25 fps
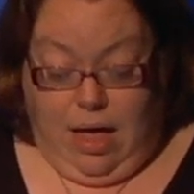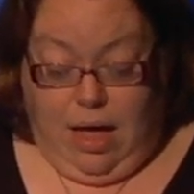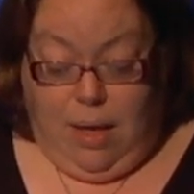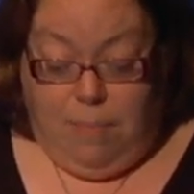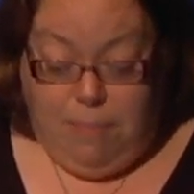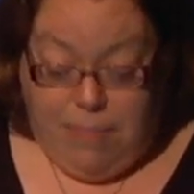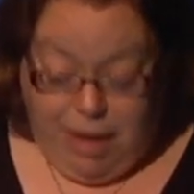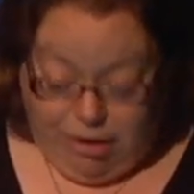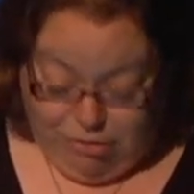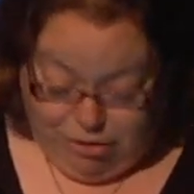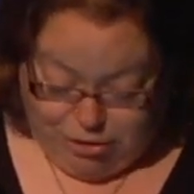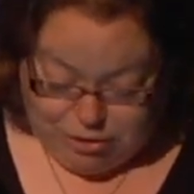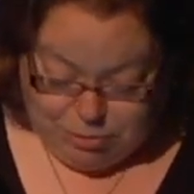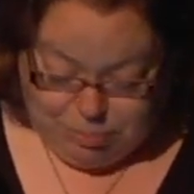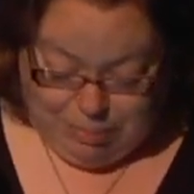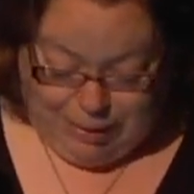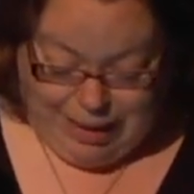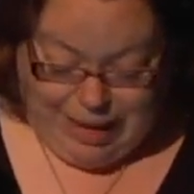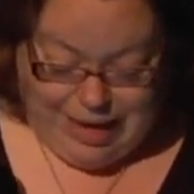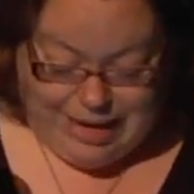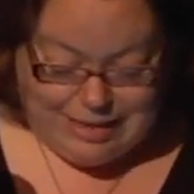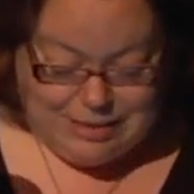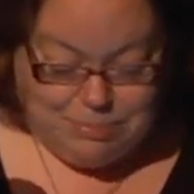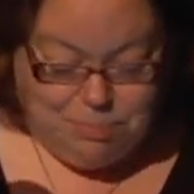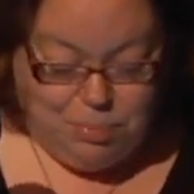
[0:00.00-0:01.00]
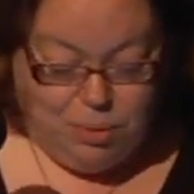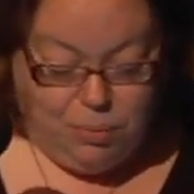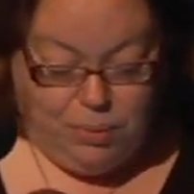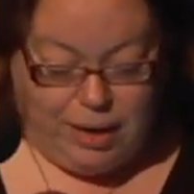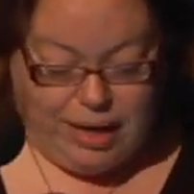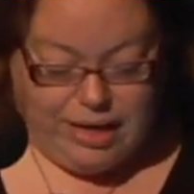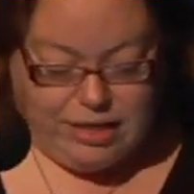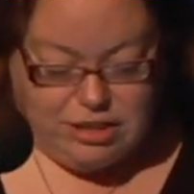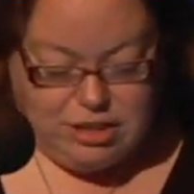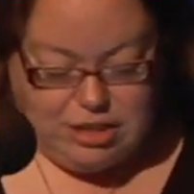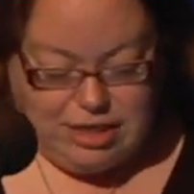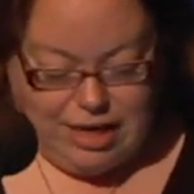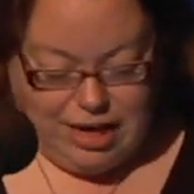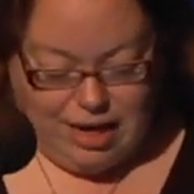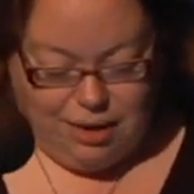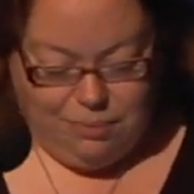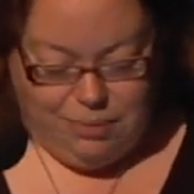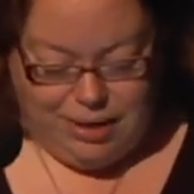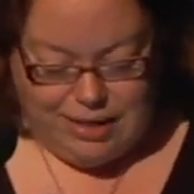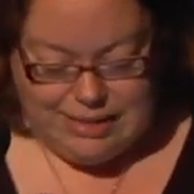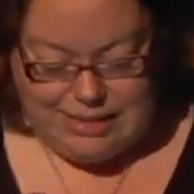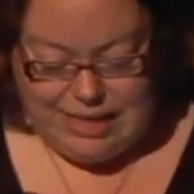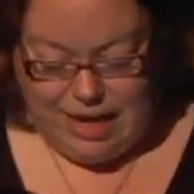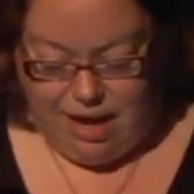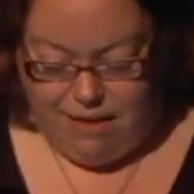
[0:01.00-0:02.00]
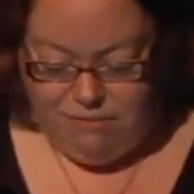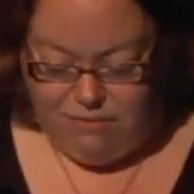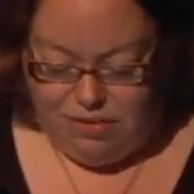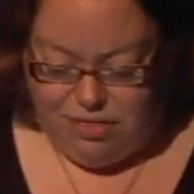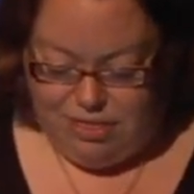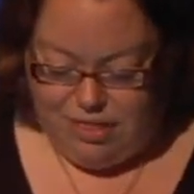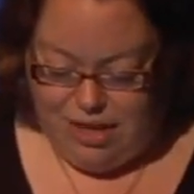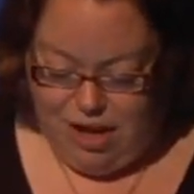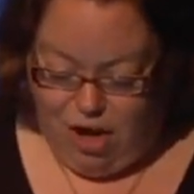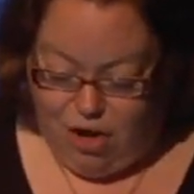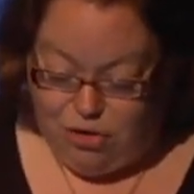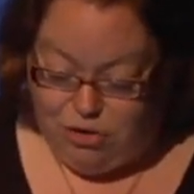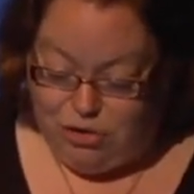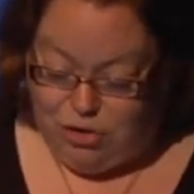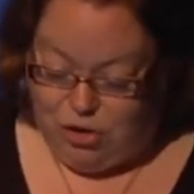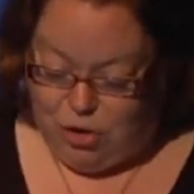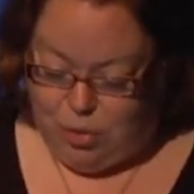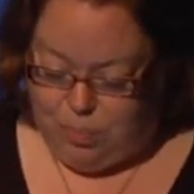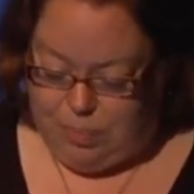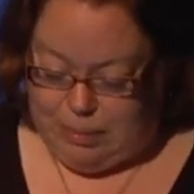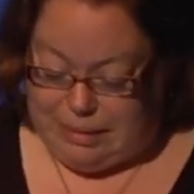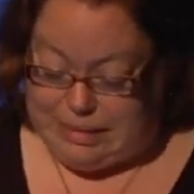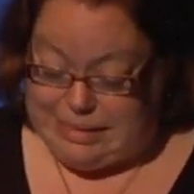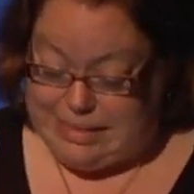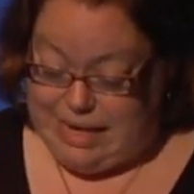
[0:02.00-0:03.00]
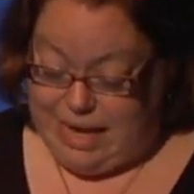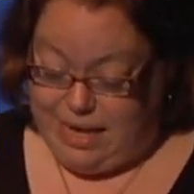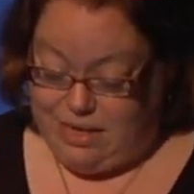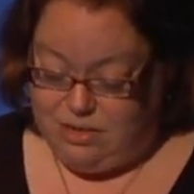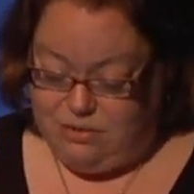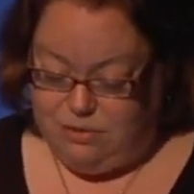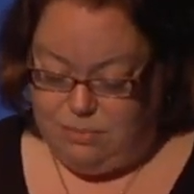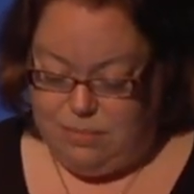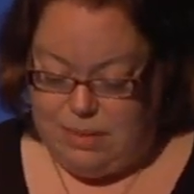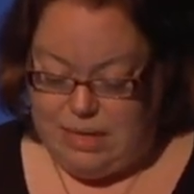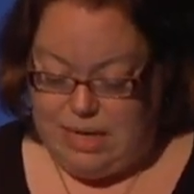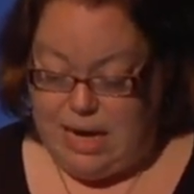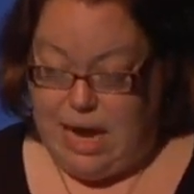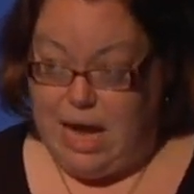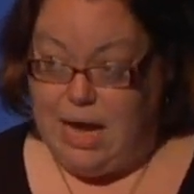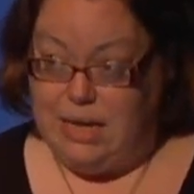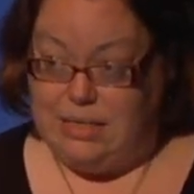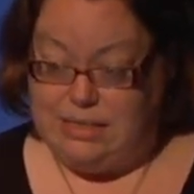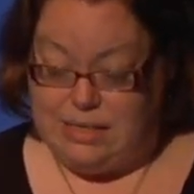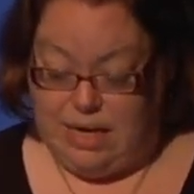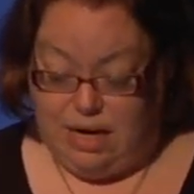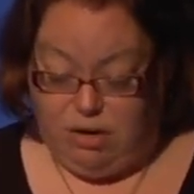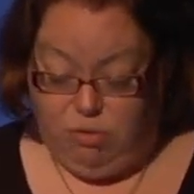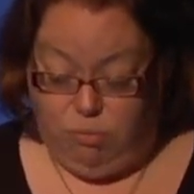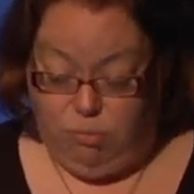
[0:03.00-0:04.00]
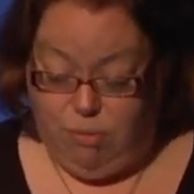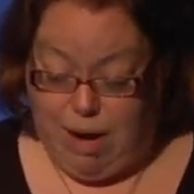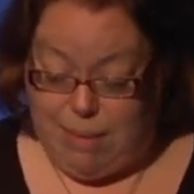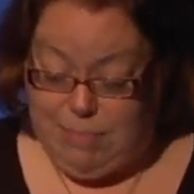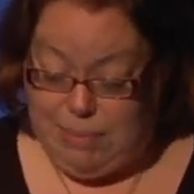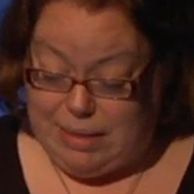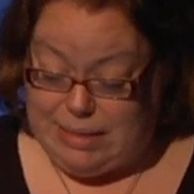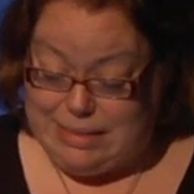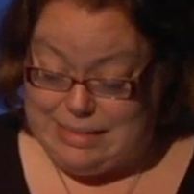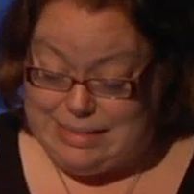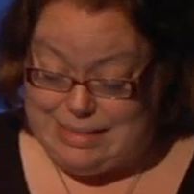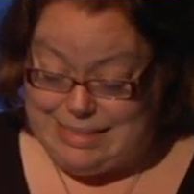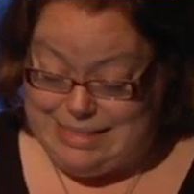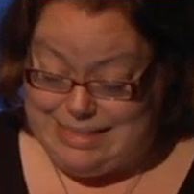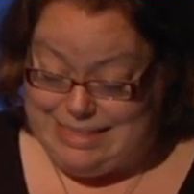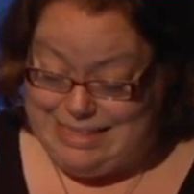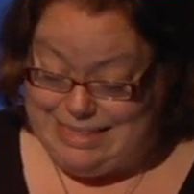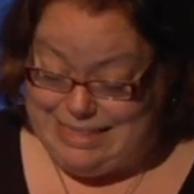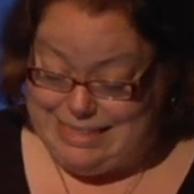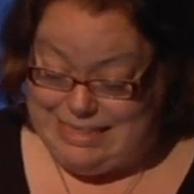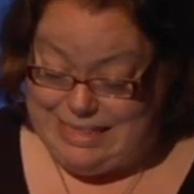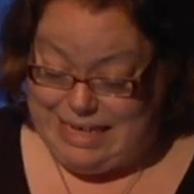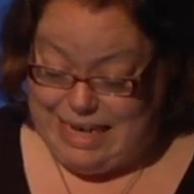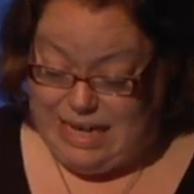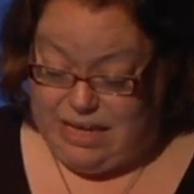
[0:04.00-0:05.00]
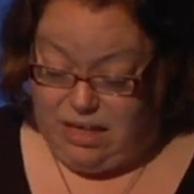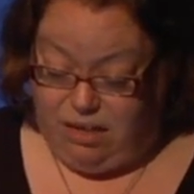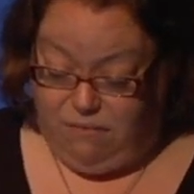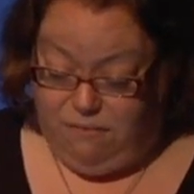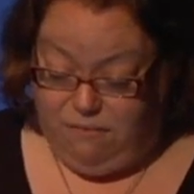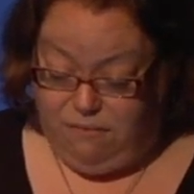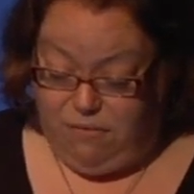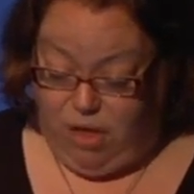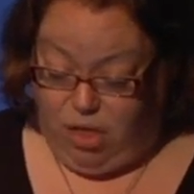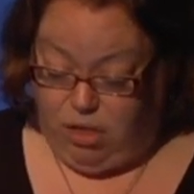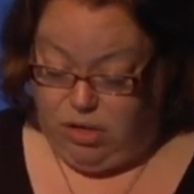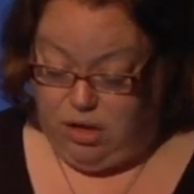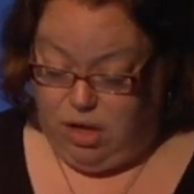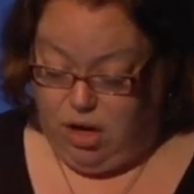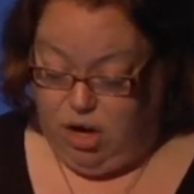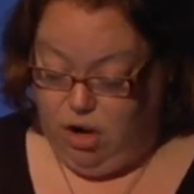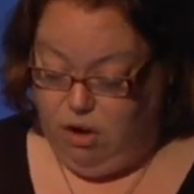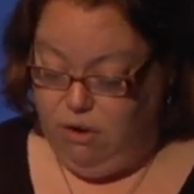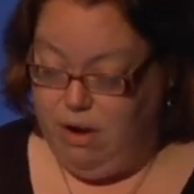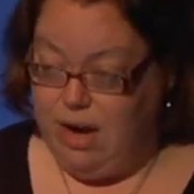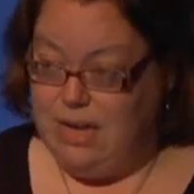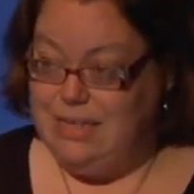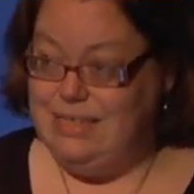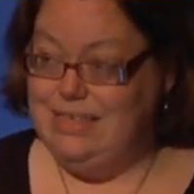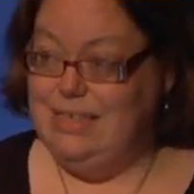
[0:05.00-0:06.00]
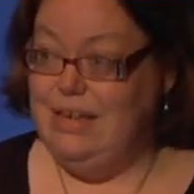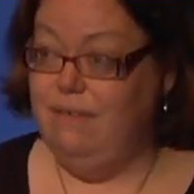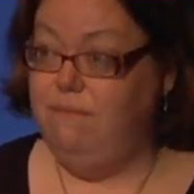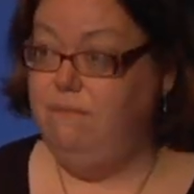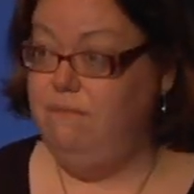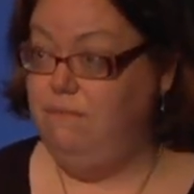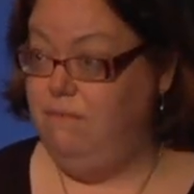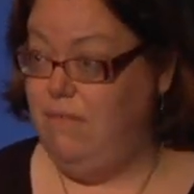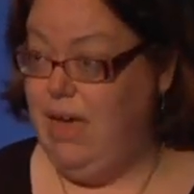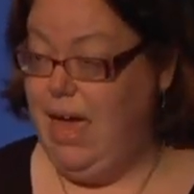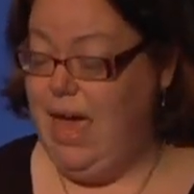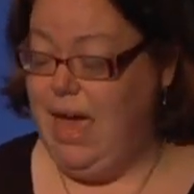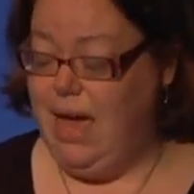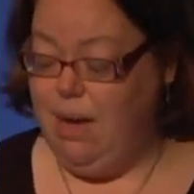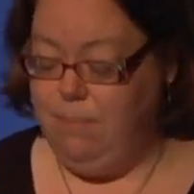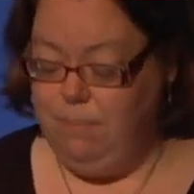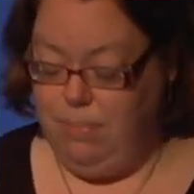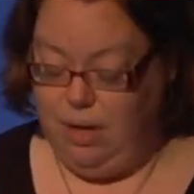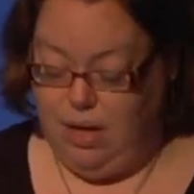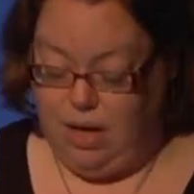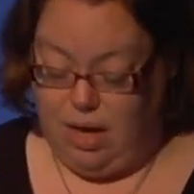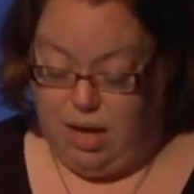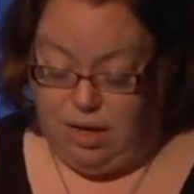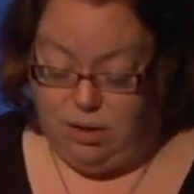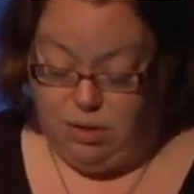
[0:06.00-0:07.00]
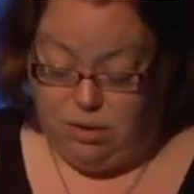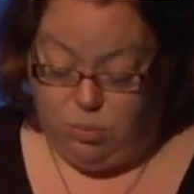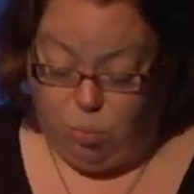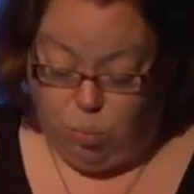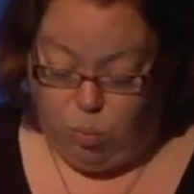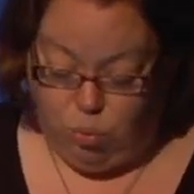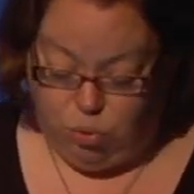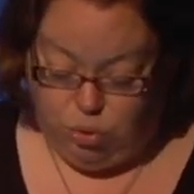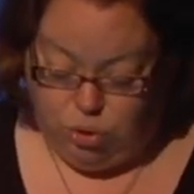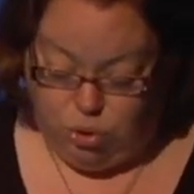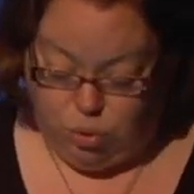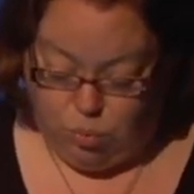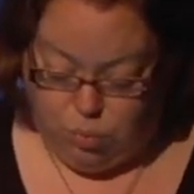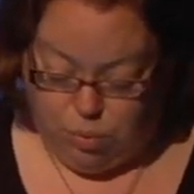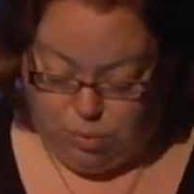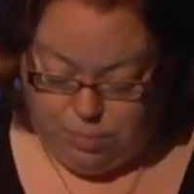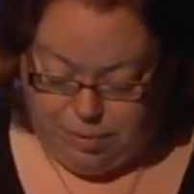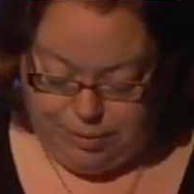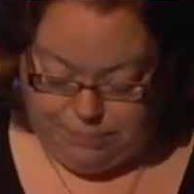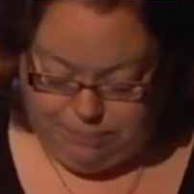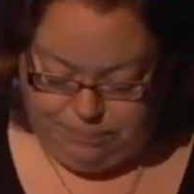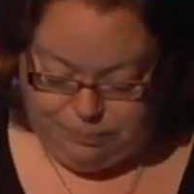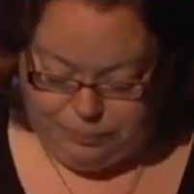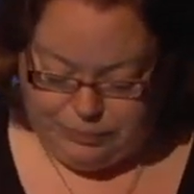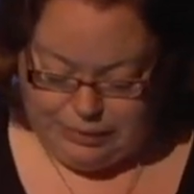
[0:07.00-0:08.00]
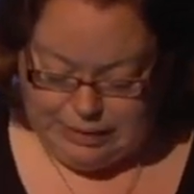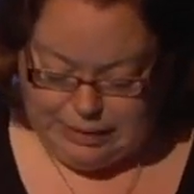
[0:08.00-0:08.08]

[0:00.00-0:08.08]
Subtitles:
Melrose Place, Bewitched, Highway to Heaven, The Odd Couple, Tales from the Dark Side, Remington Steele, Falcon Crest, Fame, and Wonder Woman.